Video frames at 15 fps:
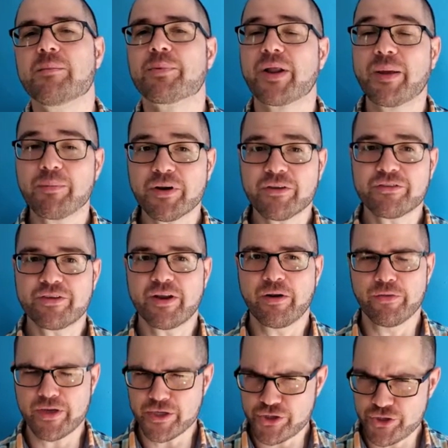But I'm going to settle
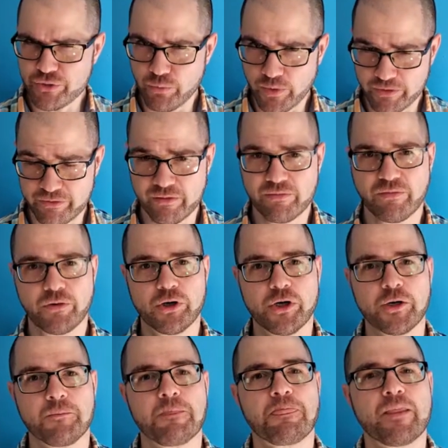the issue once and for
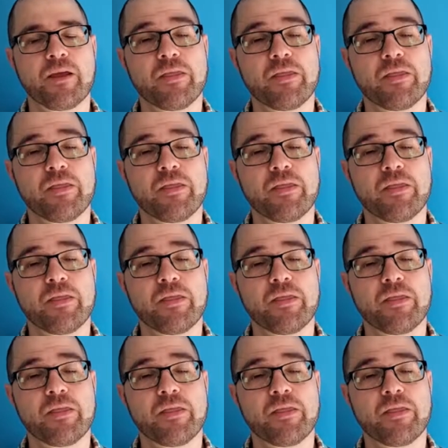all.